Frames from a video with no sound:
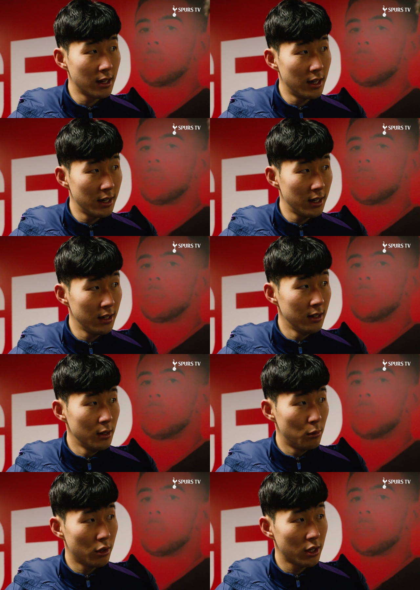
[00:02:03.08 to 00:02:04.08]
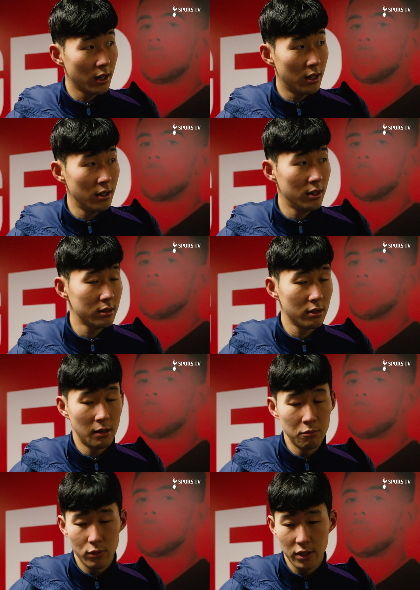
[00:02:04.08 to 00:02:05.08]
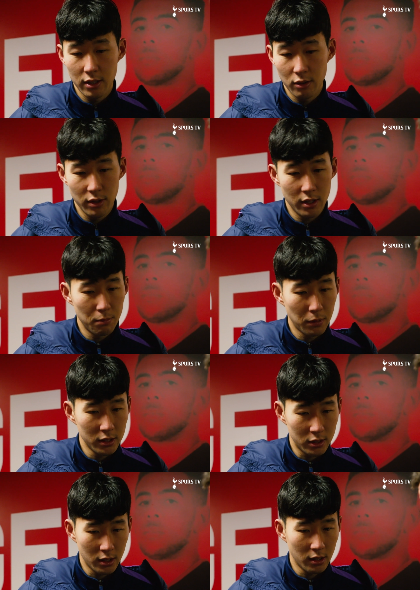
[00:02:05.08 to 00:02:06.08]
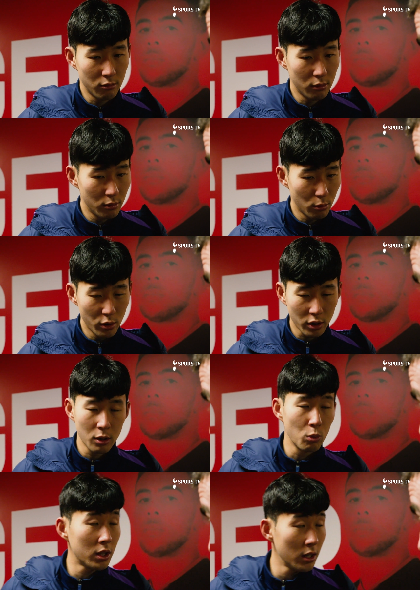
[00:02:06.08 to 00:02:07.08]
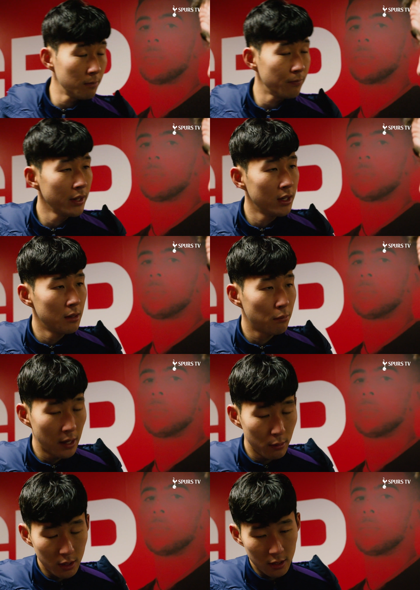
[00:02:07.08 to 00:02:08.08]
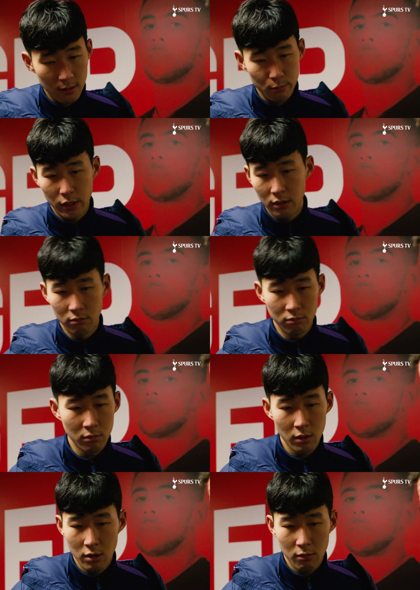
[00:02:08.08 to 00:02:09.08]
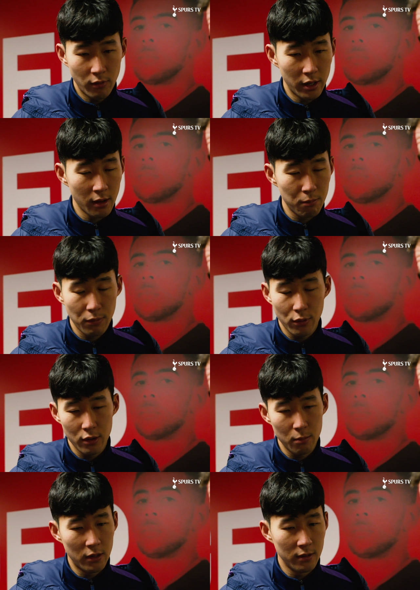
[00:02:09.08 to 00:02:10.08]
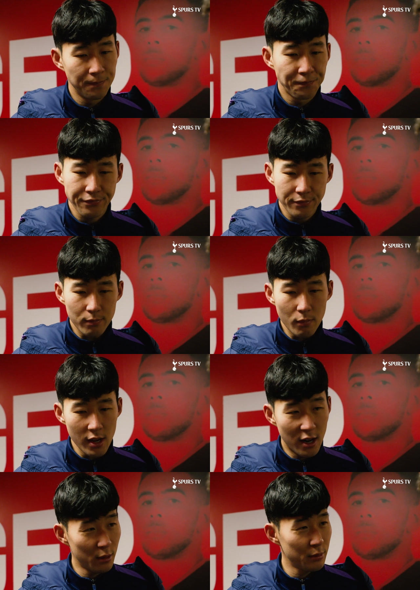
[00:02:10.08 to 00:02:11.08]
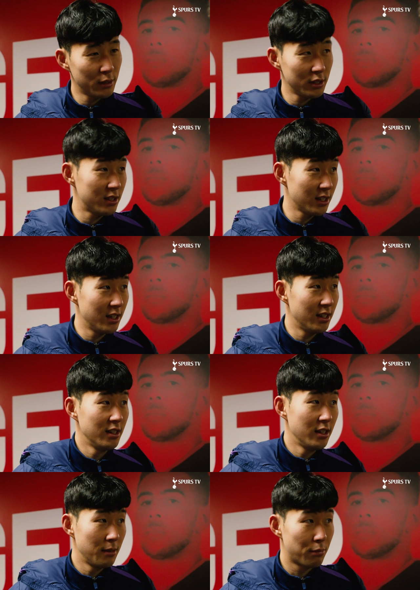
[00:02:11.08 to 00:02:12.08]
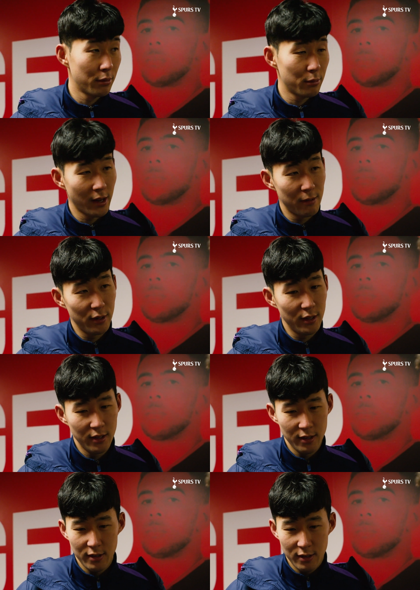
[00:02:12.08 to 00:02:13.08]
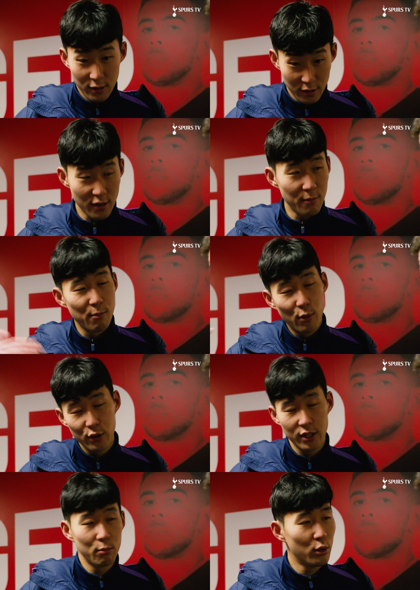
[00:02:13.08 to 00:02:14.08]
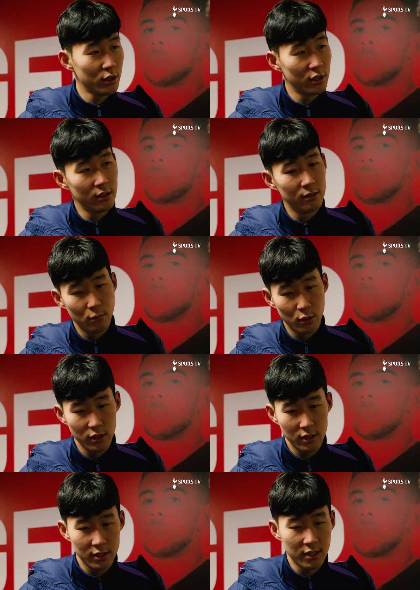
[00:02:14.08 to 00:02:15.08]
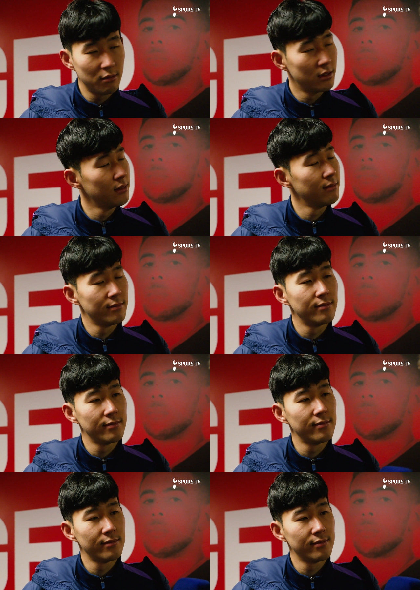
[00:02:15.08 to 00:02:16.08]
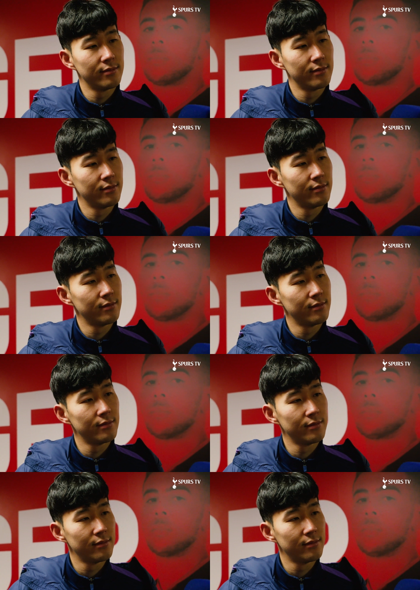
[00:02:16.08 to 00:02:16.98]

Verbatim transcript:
Speaker 1: guy, working hard. So I'm really pleasure working with him, play with him, and very happy for him. And I hope he's improving even more than this level. He seems to be everywhere on the